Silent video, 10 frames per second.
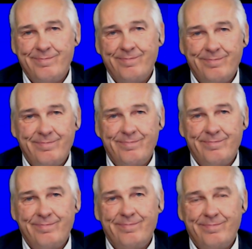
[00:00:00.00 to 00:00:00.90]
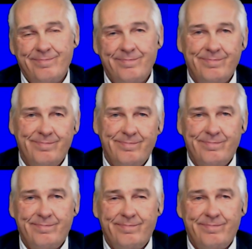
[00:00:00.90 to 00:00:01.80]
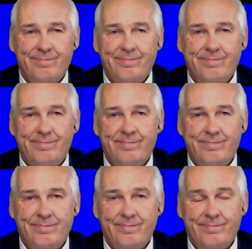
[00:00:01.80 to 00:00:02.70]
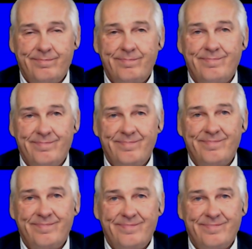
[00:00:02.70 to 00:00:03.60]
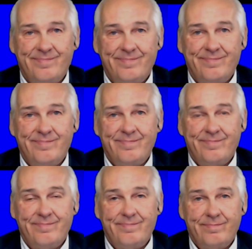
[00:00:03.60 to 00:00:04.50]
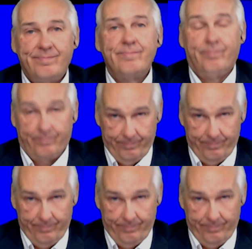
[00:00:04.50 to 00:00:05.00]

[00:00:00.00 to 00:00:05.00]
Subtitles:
No words are spoken by the person on screen.